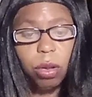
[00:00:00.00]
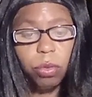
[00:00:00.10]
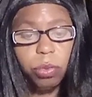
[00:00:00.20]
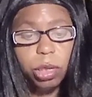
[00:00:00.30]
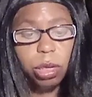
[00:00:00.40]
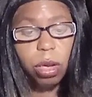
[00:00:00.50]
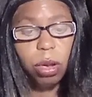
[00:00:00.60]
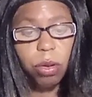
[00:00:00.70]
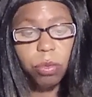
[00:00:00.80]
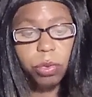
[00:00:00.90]

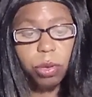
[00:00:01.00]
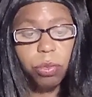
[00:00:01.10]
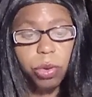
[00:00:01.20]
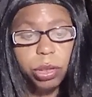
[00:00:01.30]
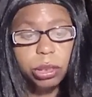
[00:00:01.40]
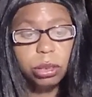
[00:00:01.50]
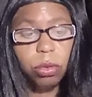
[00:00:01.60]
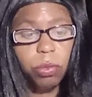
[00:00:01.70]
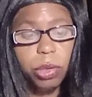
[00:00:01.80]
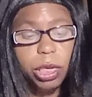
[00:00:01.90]
will work. So
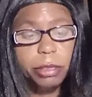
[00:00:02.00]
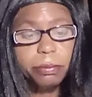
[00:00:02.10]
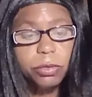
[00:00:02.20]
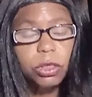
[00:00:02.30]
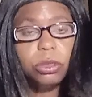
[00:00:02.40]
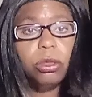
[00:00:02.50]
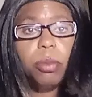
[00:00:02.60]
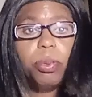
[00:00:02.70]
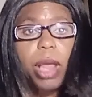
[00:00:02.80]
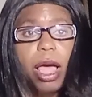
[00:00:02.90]
when you
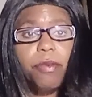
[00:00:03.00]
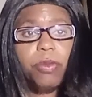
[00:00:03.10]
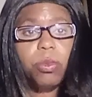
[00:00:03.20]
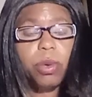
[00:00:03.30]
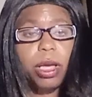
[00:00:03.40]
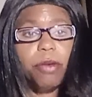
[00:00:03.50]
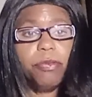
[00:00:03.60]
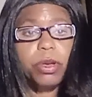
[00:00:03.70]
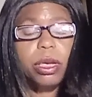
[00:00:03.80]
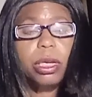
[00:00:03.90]
apply for welfare,
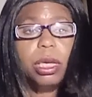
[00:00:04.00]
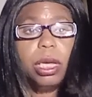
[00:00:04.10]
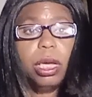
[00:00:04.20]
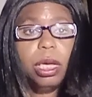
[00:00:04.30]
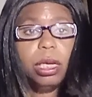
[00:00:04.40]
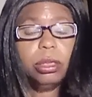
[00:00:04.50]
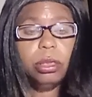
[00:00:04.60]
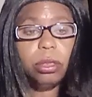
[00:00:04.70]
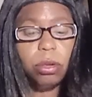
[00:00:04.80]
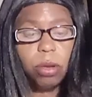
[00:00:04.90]

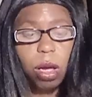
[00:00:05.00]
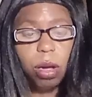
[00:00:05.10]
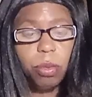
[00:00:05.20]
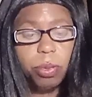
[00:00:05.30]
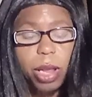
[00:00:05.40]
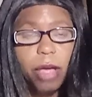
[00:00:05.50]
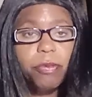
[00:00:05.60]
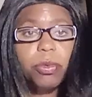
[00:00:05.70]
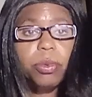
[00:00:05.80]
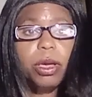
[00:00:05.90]
apply for
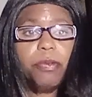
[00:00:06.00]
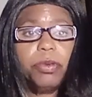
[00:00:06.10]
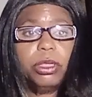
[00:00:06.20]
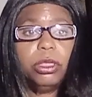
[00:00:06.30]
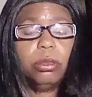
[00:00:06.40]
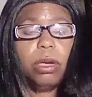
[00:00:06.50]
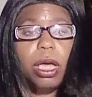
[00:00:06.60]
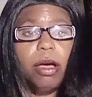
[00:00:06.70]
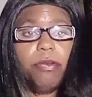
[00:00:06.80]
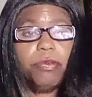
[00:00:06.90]
welfare, you
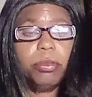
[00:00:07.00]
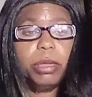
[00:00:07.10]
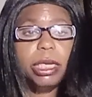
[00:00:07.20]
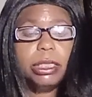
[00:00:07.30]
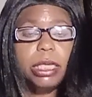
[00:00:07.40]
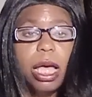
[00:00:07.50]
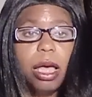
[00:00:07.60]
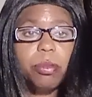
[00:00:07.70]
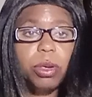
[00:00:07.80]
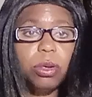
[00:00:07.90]
have from that time
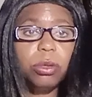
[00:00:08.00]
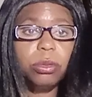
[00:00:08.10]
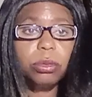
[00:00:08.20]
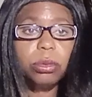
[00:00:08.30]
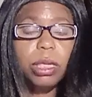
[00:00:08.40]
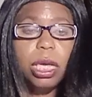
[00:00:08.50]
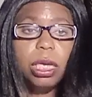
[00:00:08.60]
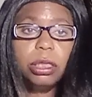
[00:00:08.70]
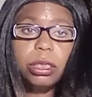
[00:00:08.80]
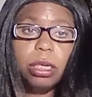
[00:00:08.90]
on
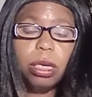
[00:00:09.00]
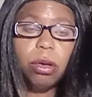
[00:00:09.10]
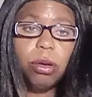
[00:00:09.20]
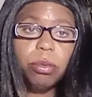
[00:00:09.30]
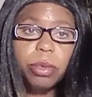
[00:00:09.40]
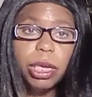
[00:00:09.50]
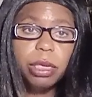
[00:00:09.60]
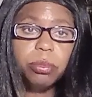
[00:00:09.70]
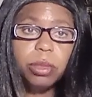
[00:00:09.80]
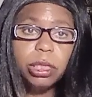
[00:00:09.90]
to 8
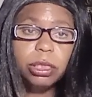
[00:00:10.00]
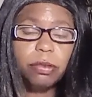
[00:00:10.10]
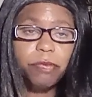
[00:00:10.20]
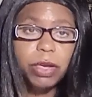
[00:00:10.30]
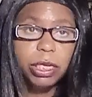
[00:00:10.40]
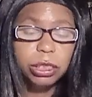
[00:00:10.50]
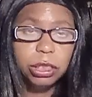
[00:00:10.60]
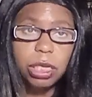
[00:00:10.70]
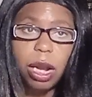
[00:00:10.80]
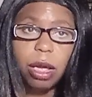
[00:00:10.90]
months to find a
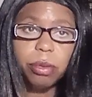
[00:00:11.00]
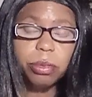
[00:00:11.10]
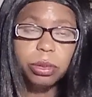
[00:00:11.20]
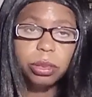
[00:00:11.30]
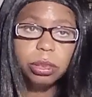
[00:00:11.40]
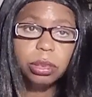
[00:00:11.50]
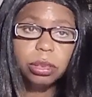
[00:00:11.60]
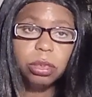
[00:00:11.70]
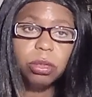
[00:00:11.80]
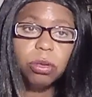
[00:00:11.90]
job.
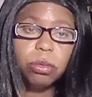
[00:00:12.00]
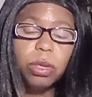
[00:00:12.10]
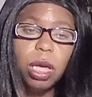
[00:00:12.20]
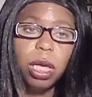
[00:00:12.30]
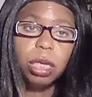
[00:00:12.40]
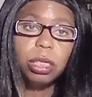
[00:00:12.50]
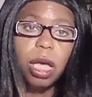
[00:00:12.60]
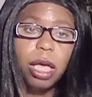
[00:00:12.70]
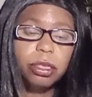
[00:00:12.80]
You know, you have to